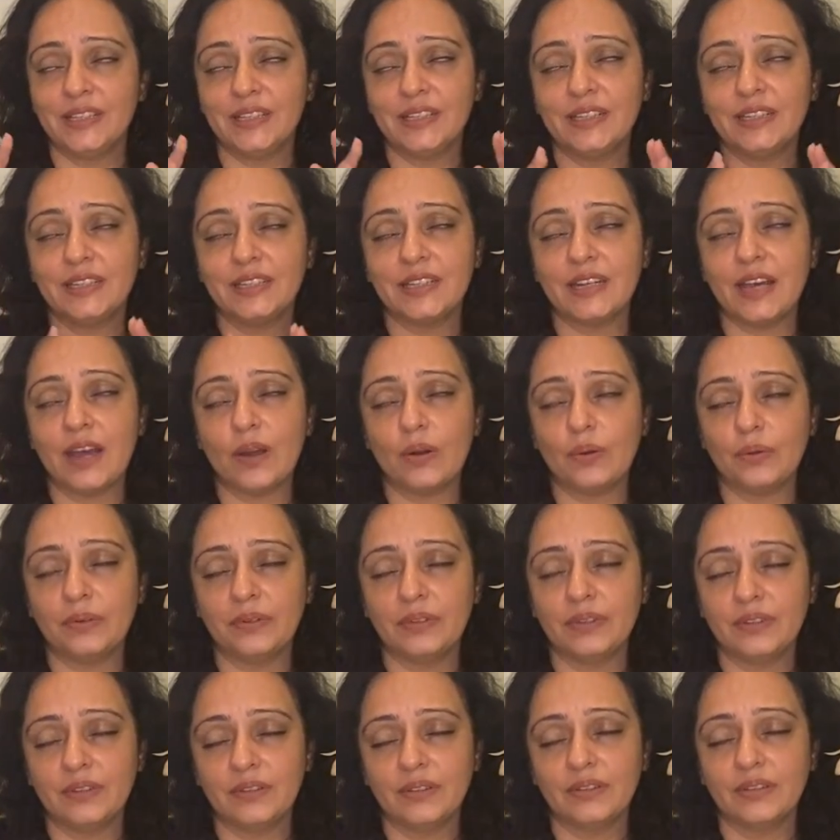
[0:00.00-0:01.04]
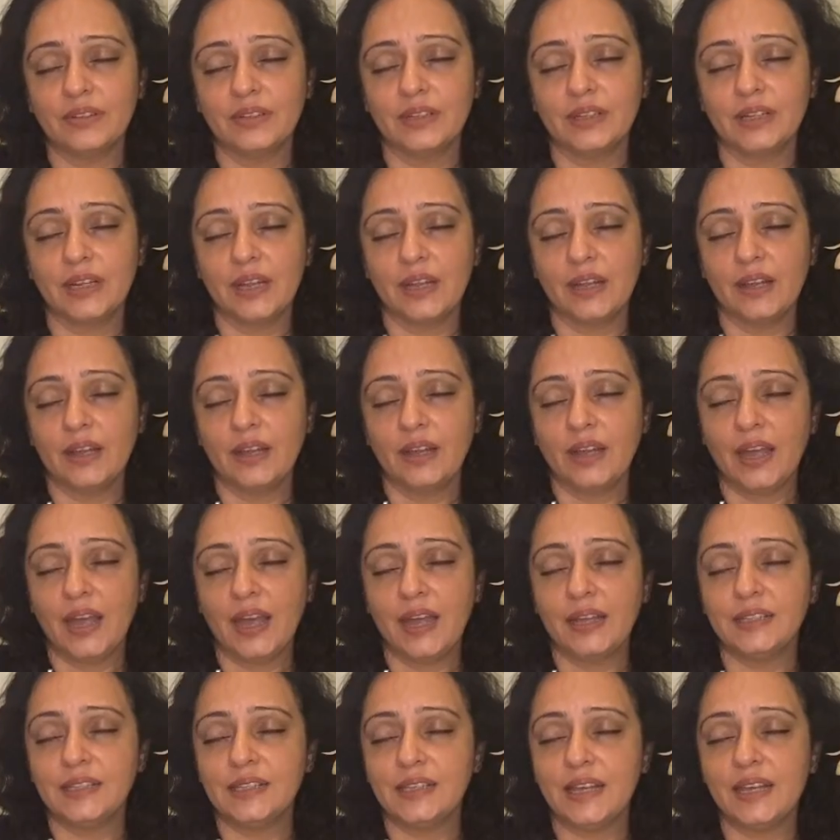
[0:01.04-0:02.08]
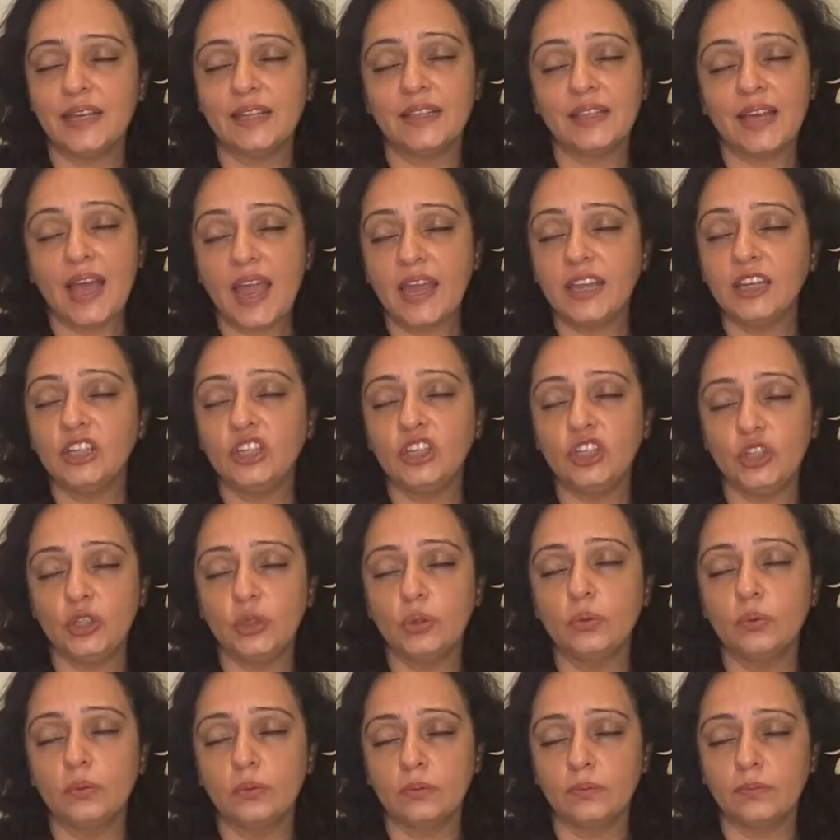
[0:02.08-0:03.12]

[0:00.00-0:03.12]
sit down and say thank you.